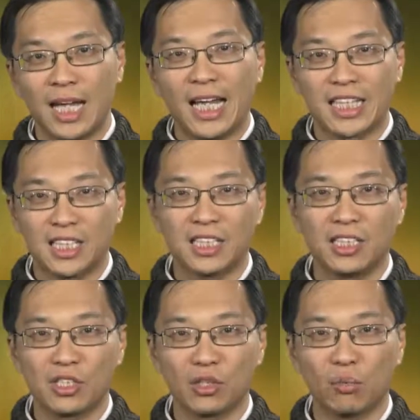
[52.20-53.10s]

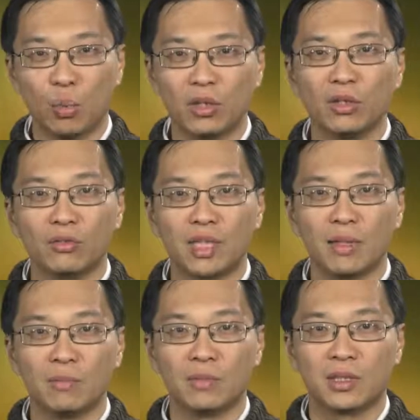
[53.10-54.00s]
Existence of one of
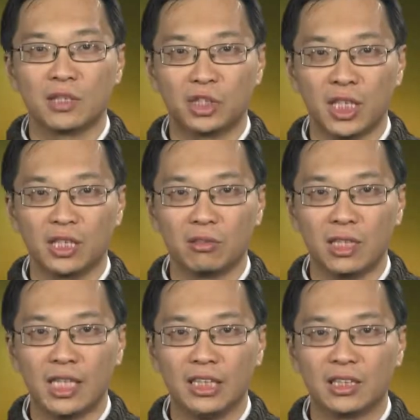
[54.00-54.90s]
them
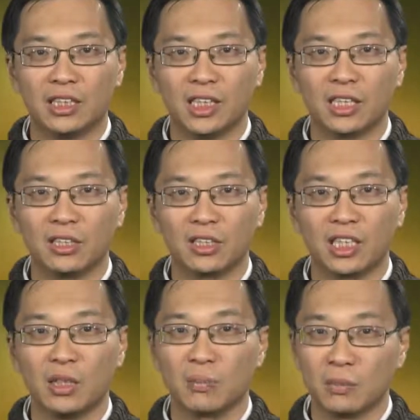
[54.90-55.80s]
generates the others in
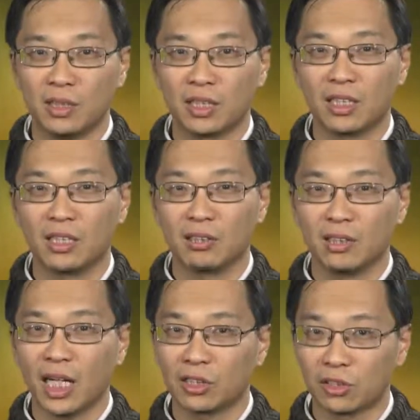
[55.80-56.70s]
the perpendicular
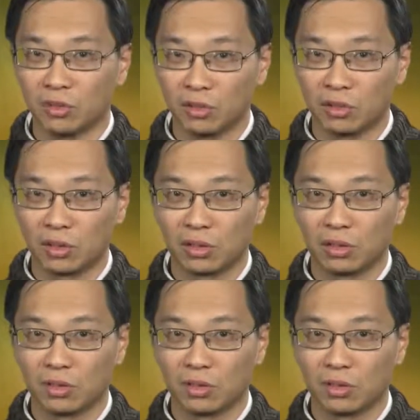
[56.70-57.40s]
directions.